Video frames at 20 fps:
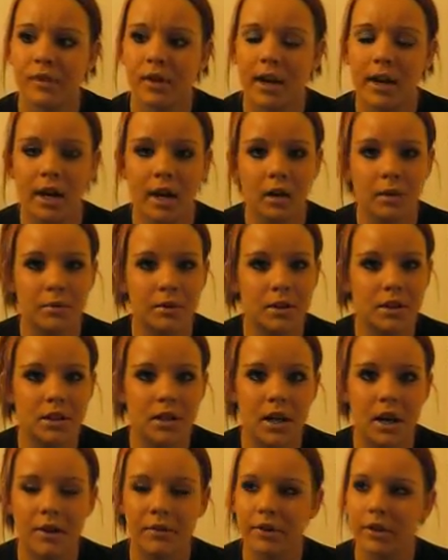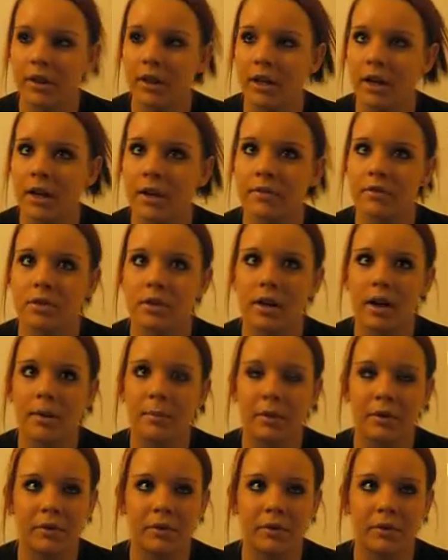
I kind of went to everything after that.